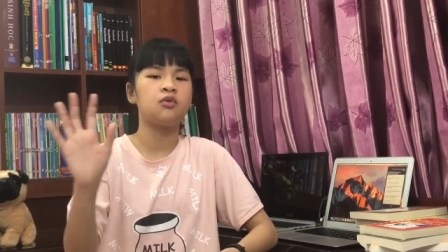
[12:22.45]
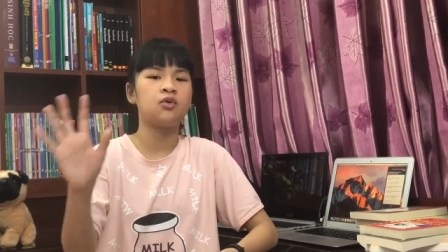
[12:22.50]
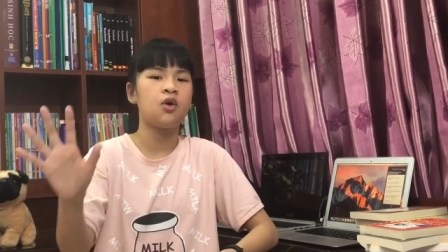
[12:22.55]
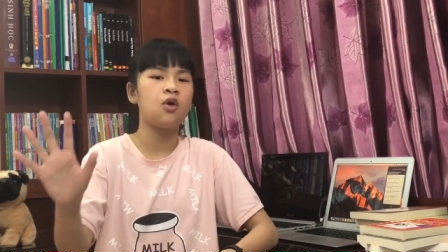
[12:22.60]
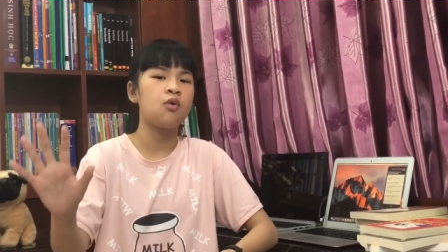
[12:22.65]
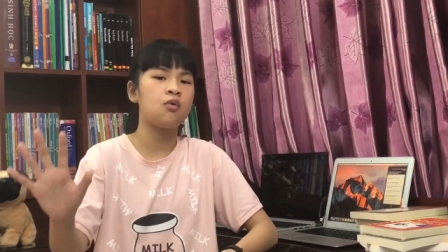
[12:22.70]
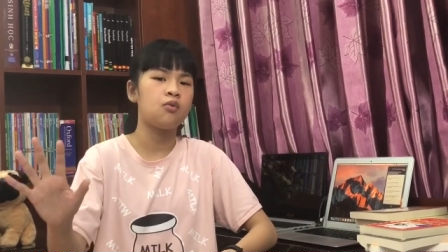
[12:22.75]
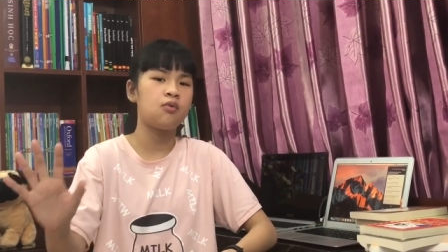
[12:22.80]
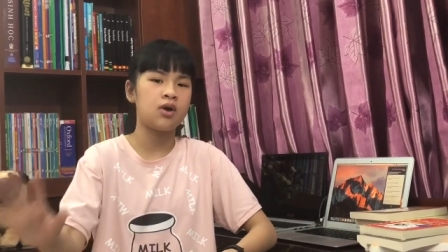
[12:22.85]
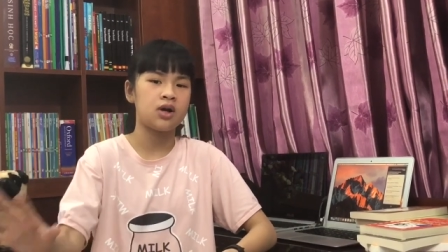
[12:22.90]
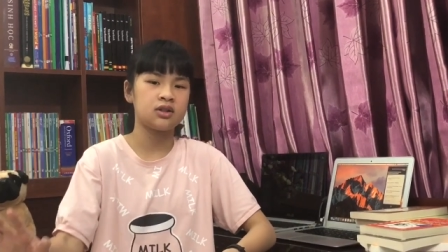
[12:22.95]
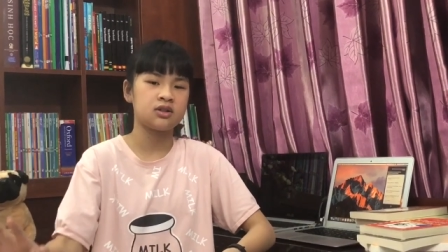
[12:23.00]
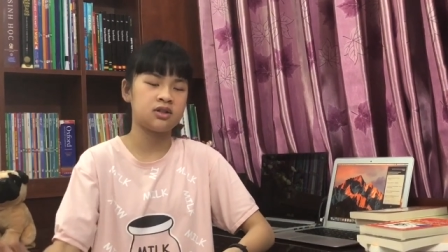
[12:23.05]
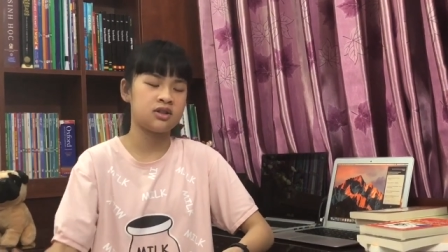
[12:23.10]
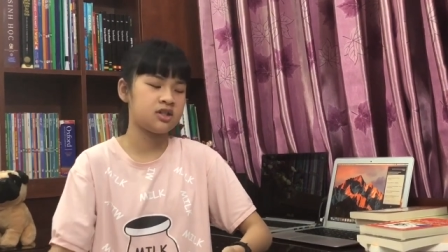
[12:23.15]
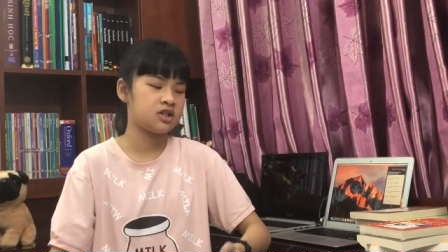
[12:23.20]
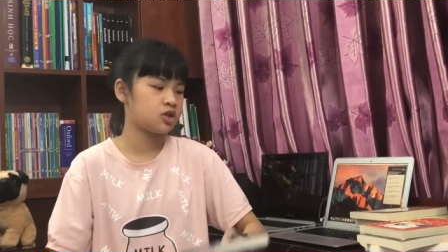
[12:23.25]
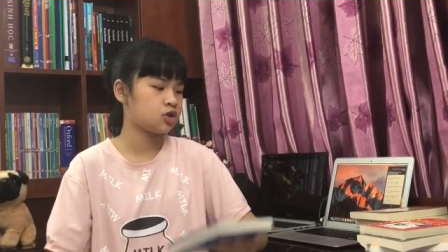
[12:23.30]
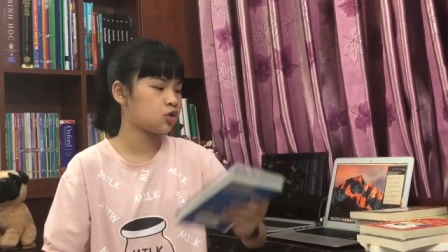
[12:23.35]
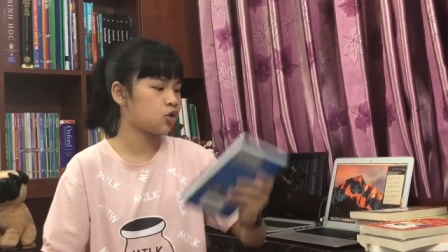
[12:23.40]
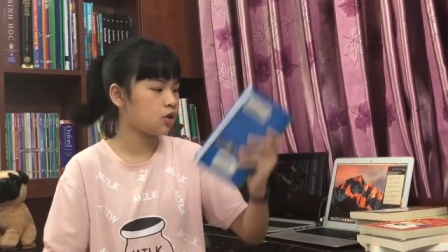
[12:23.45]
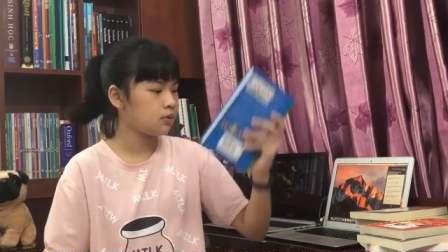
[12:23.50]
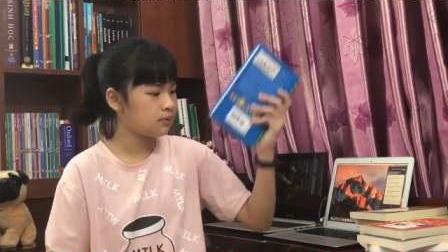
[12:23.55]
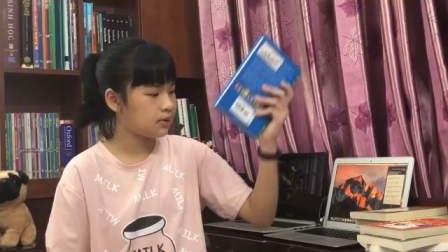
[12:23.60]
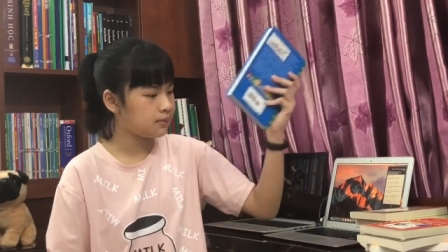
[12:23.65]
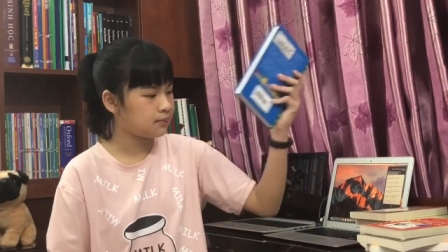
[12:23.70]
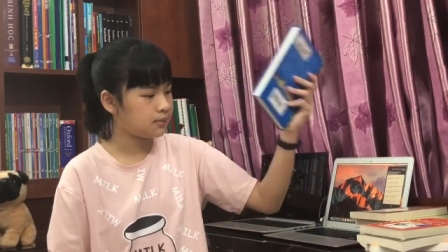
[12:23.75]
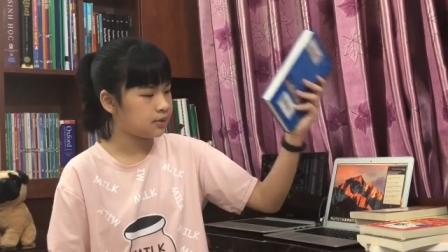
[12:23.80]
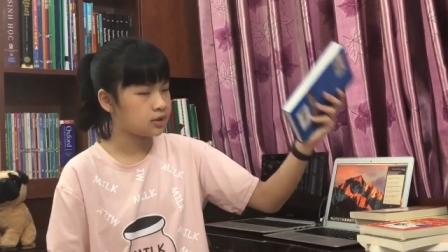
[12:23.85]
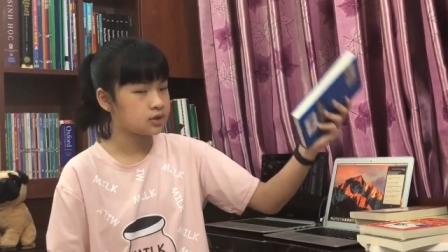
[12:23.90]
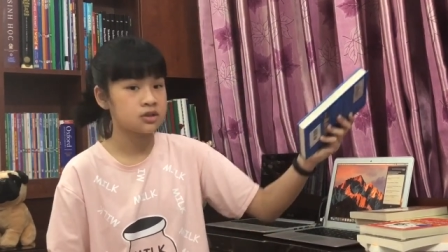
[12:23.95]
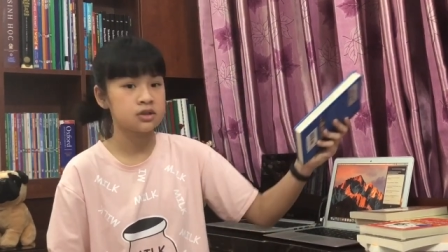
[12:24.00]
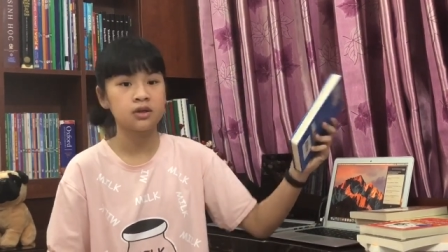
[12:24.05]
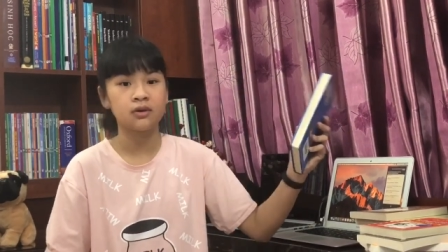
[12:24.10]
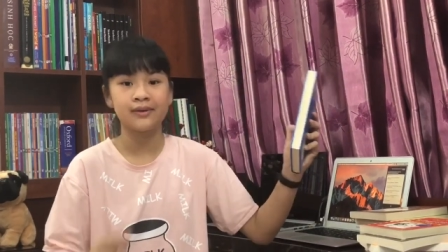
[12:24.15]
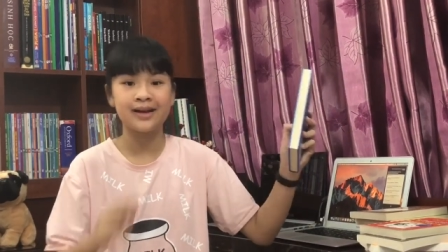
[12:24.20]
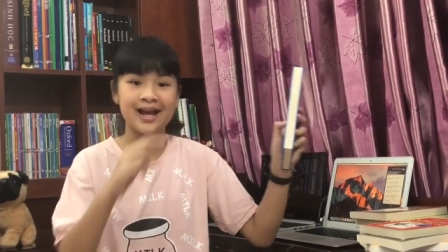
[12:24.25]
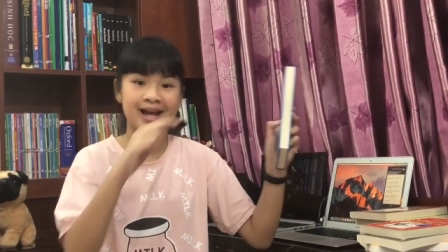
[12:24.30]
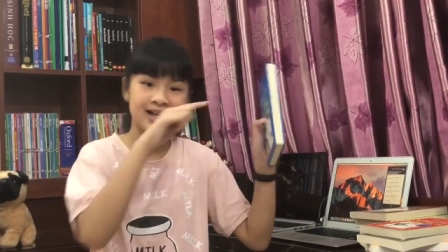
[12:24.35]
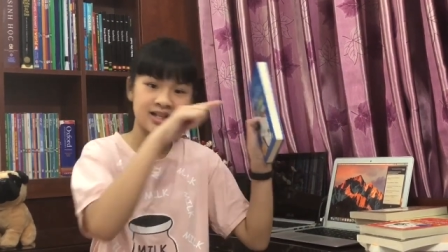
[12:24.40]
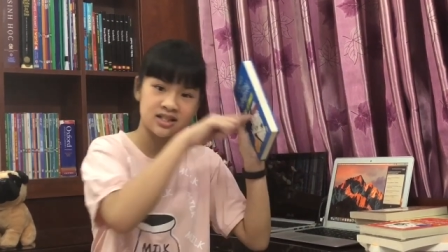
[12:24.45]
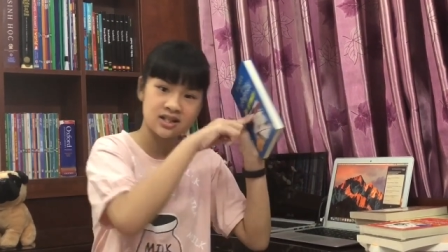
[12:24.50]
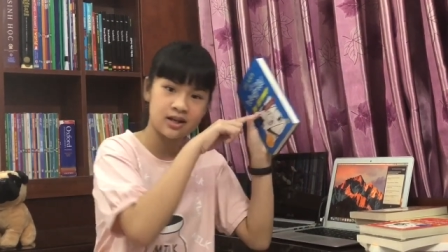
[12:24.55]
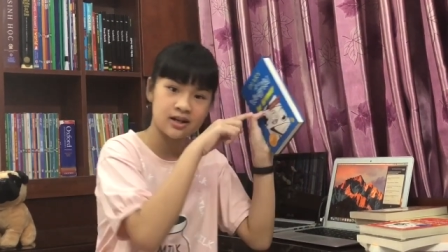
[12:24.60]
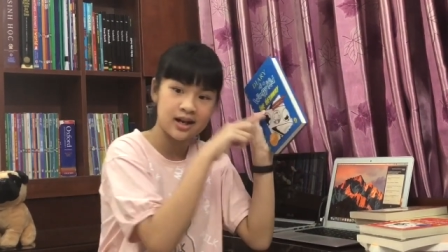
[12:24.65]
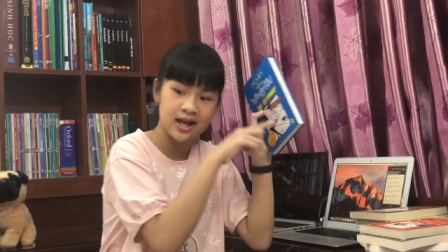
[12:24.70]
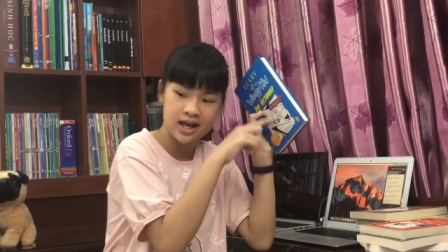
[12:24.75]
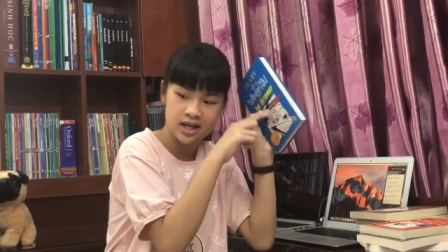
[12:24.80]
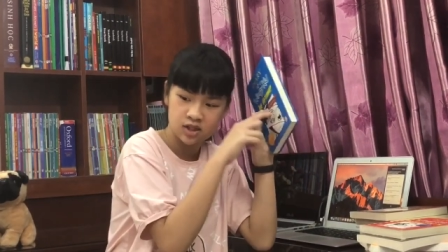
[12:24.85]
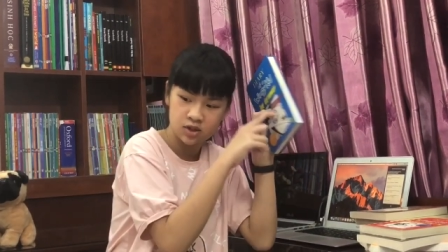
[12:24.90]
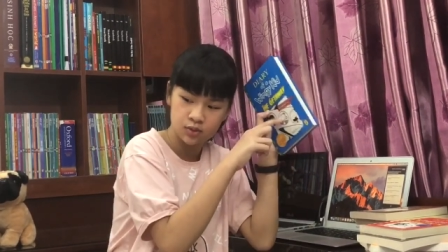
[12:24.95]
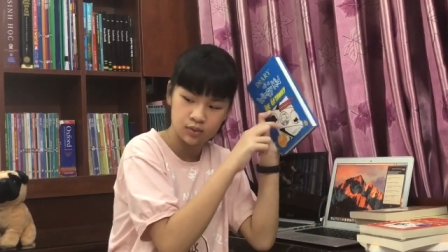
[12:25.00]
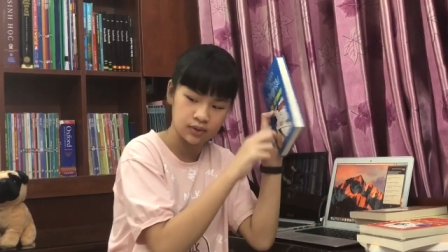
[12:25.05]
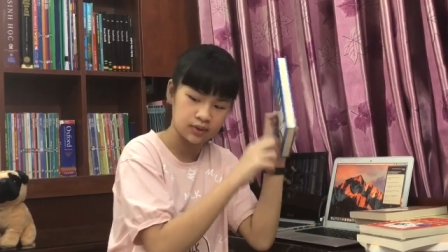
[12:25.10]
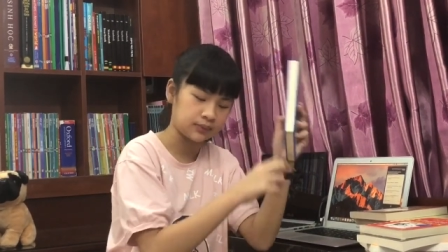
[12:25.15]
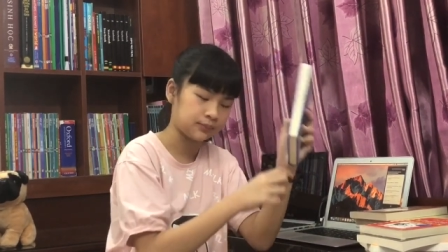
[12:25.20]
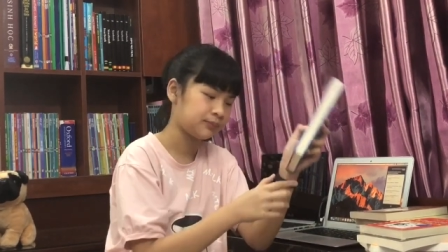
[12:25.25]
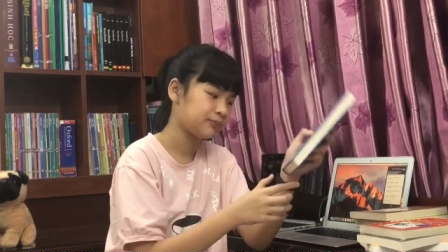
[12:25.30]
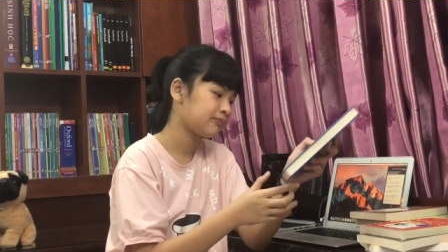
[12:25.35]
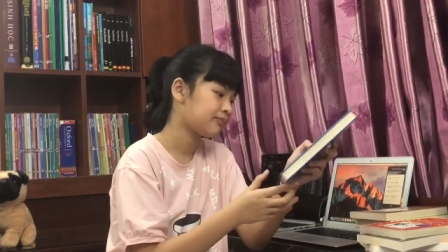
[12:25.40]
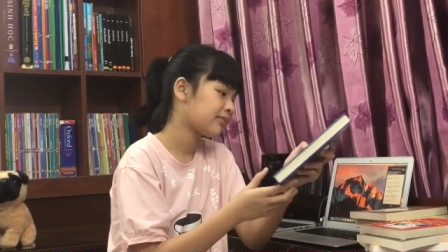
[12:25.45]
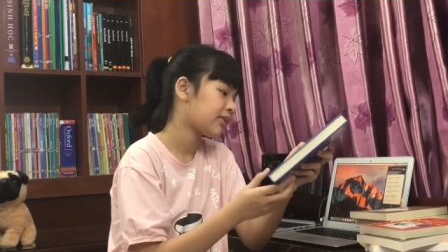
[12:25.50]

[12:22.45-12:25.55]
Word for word: don't want to destroy my books. So that's the last one.